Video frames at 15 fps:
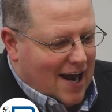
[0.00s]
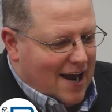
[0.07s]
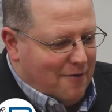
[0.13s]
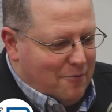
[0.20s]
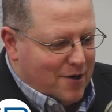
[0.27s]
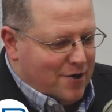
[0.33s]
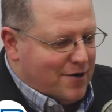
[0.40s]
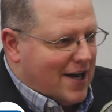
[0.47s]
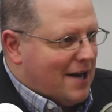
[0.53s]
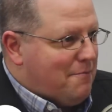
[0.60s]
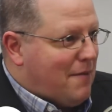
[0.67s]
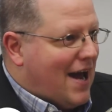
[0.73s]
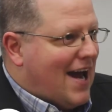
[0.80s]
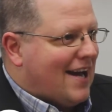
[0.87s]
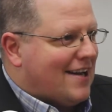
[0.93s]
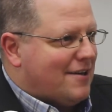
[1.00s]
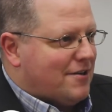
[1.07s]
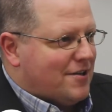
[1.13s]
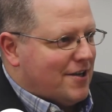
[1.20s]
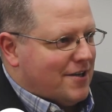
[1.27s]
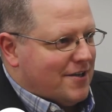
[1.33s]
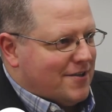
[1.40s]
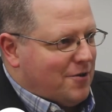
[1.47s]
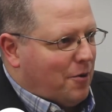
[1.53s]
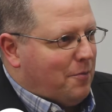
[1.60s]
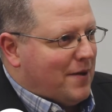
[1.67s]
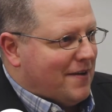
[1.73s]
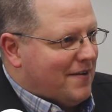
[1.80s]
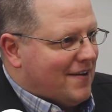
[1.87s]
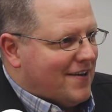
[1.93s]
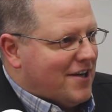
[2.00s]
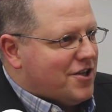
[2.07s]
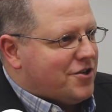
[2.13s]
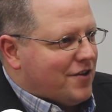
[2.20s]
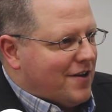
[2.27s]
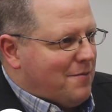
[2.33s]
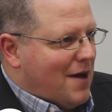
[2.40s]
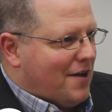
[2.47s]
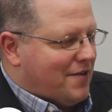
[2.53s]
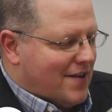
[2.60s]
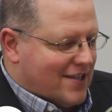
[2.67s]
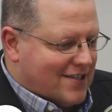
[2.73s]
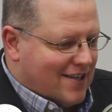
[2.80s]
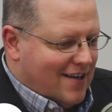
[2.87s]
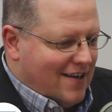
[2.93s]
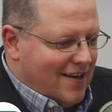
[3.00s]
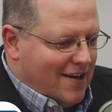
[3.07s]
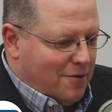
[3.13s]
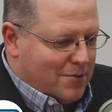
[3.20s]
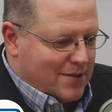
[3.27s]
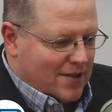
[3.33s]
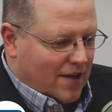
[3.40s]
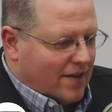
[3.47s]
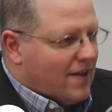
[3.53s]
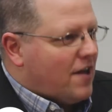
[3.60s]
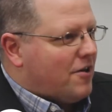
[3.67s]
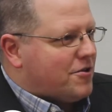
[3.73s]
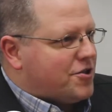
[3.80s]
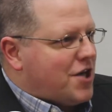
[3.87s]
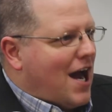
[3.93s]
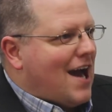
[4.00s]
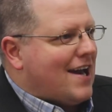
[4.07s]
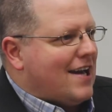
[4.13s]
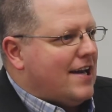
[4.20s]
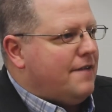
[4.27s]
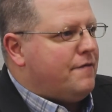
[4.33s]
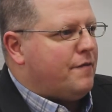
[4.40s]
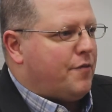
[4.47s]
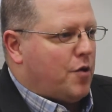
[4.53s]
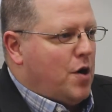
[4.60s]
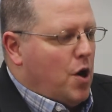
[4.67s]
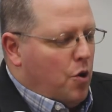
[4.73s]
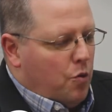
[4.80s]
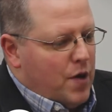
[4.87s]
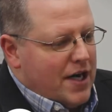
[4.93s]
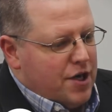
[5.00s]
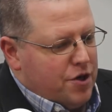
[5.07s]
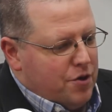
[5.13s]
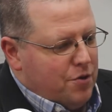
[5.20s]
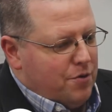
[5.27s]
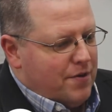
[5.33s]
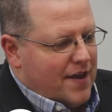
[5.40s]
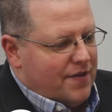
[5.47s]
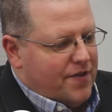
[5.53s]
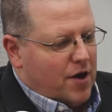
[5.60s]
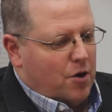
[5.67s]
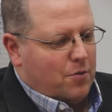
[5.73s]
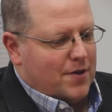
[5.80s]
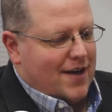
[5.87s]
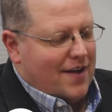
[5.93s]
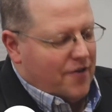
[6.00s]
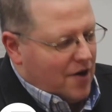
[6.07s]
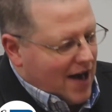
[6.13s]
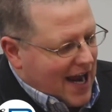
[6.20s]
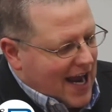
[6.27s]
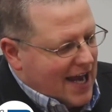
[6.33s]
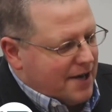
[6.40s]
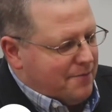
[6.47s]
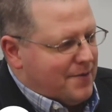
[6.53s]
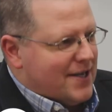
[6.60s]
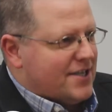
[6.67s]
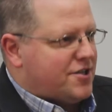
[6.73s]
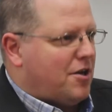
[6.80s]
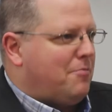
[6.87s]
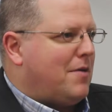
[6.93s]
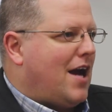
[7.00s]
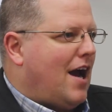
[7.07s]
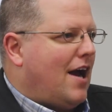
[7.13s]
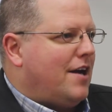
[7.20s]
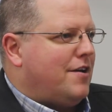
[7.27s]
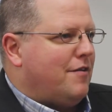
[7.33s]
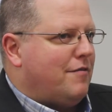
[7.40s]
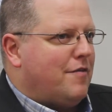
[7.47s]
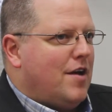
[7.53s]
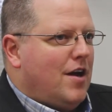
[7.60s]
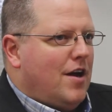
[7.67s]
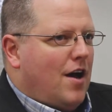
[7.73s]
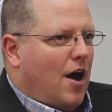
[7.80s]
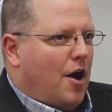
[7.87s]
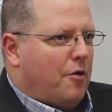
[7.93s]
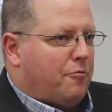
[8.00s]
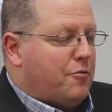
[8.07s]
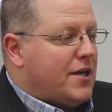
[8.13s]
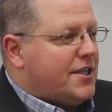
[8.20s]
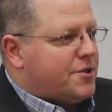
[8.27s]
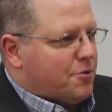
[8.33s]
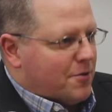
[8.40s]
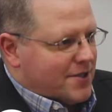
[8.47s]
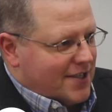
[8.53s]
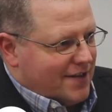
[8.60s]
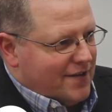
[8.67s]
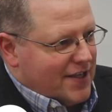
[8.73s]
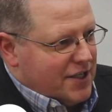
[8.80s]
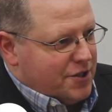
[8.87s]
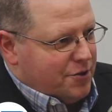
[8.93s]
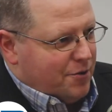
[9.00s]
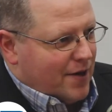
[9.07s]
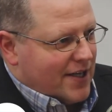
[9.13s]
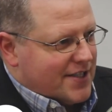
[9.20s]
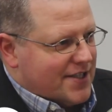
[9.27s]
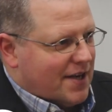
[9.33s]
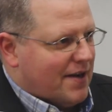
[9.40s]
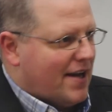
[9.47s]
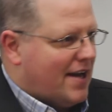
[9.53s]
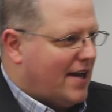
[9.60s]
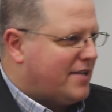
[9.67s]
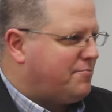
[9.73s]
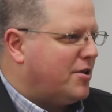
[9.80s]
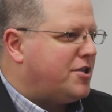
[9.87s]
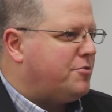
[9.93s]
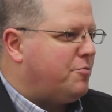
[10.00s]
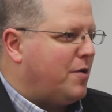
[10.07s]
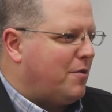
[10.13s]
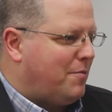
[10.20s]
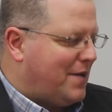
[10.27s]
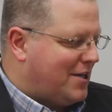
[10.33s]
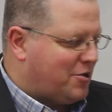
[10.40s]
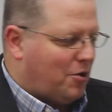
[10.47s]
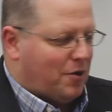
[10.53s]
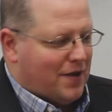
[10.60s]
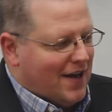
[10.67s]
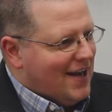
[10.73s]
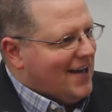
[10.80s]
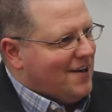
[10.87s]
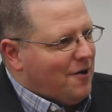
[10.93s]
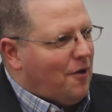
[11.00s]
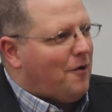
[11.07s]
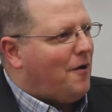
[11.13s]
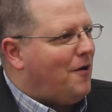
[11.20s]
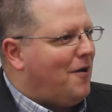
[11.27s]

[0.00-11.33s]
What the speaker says: when you came back and told me initially about this, it was a little shocking. We knew that there had to be some kind of resource in these units. As much as we were being told, no,